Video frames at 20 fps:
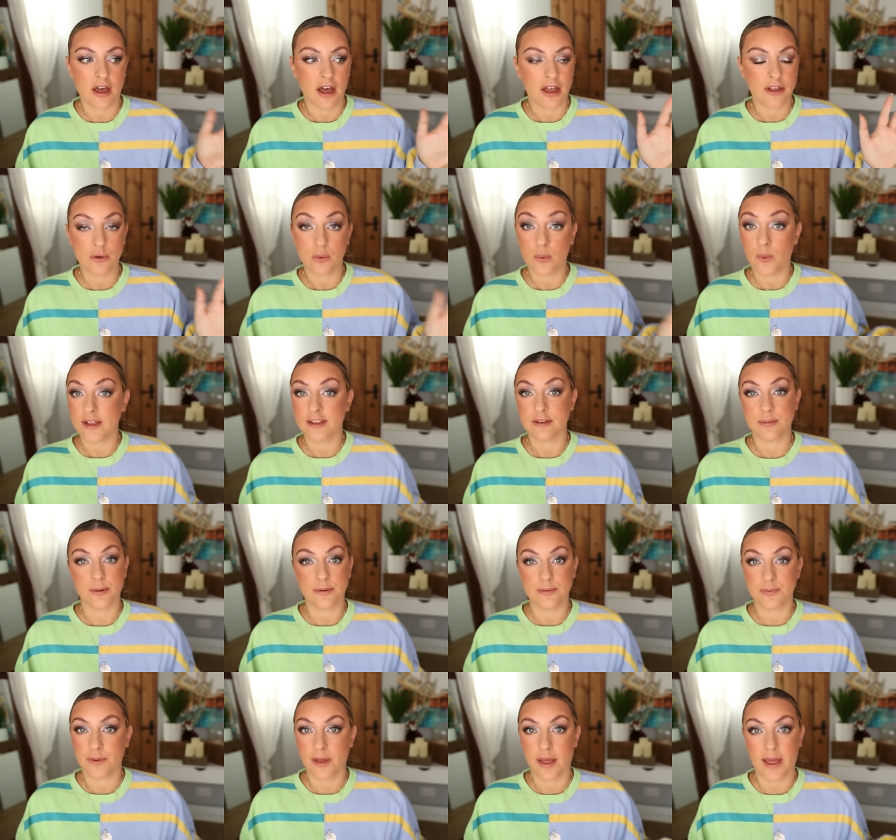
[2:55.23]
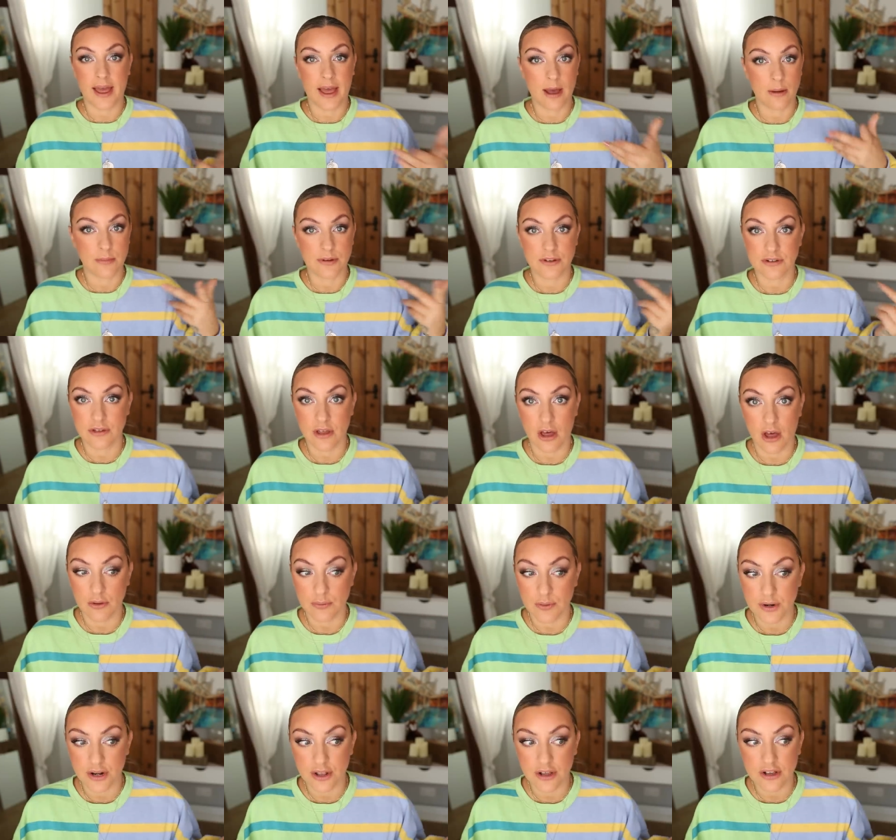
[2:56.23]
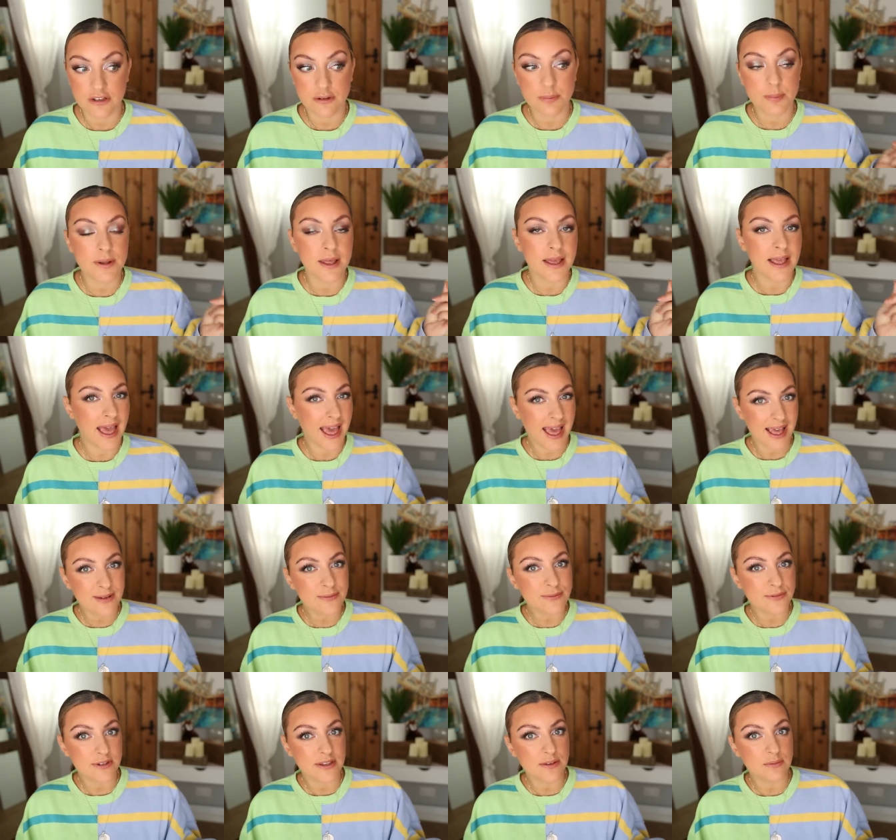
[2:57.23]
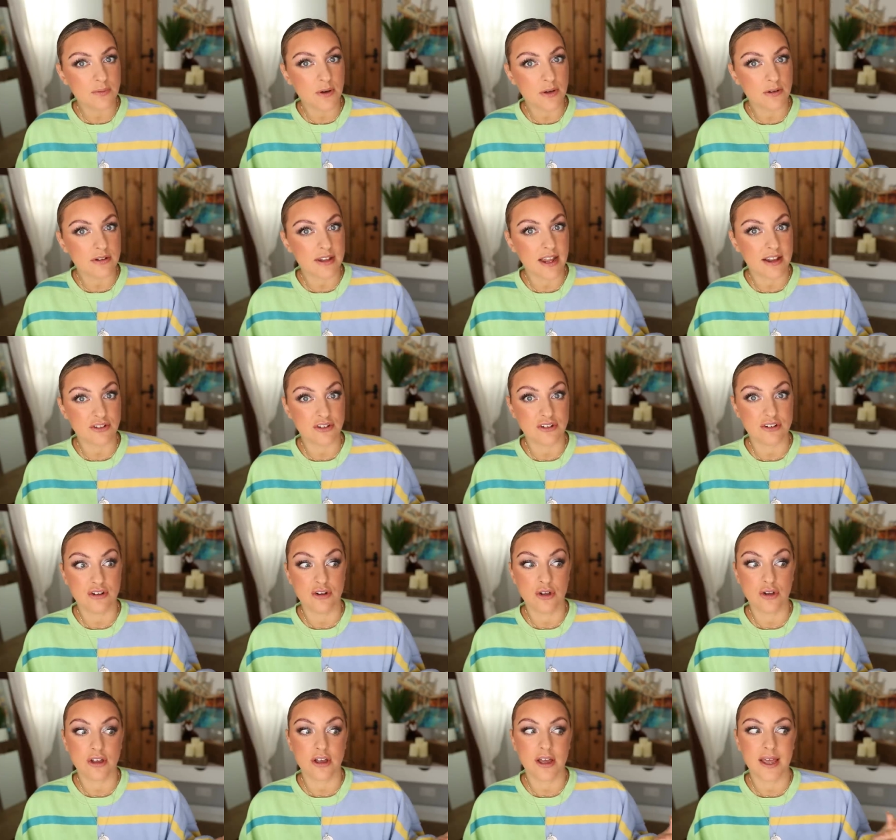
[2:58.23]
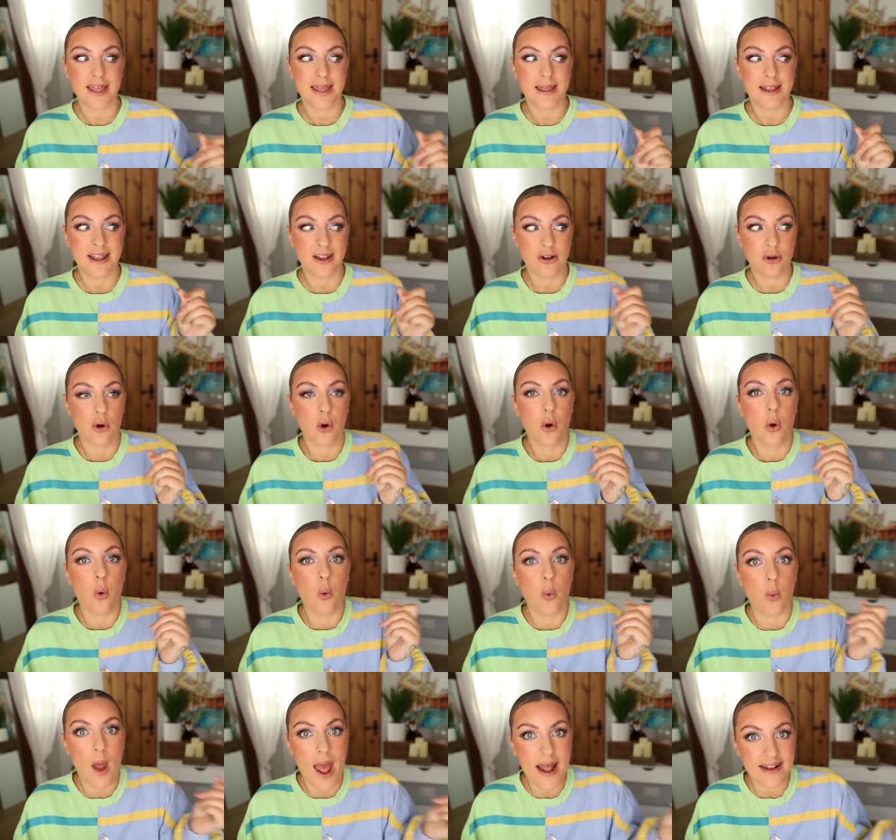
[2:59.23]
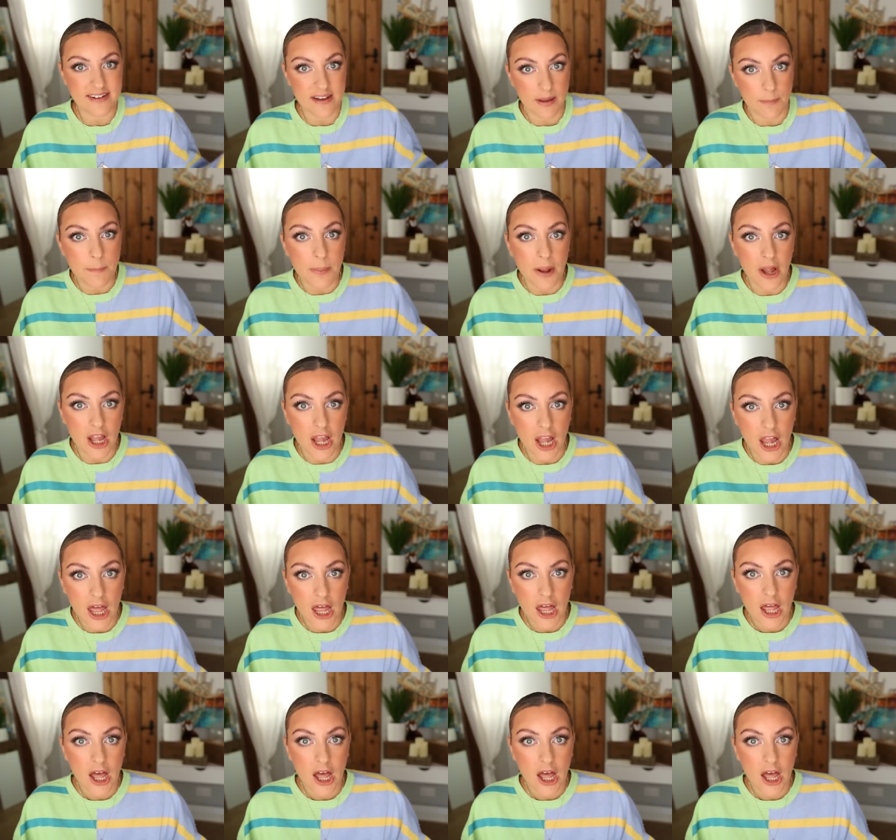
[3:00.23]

I always prefer how mascara looks, but I have seen false lashes look incredible